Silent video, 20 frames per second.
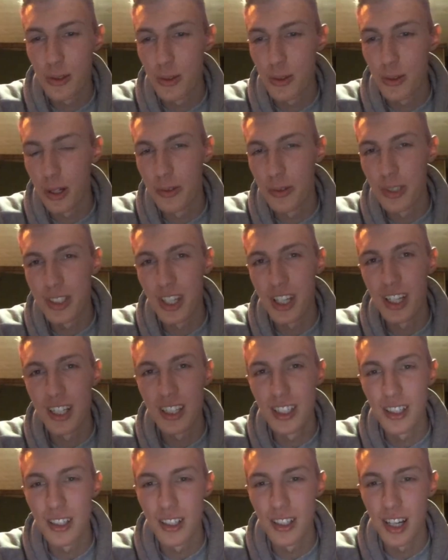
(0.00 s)
Roll. Can we send
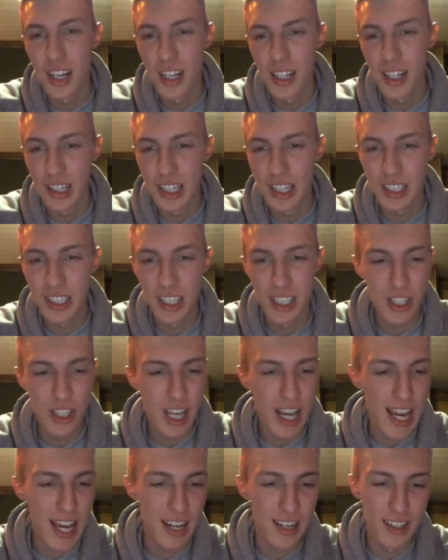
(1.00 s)
in your link to the
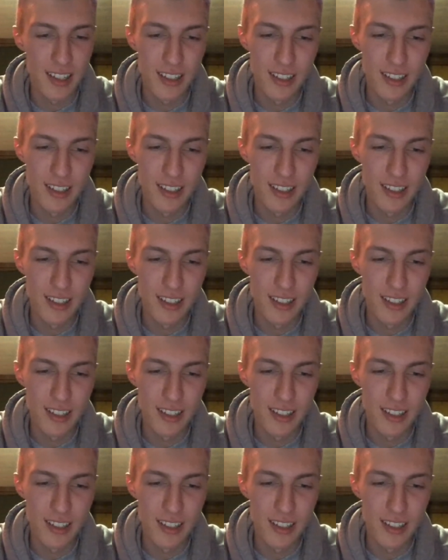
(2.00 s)
chat?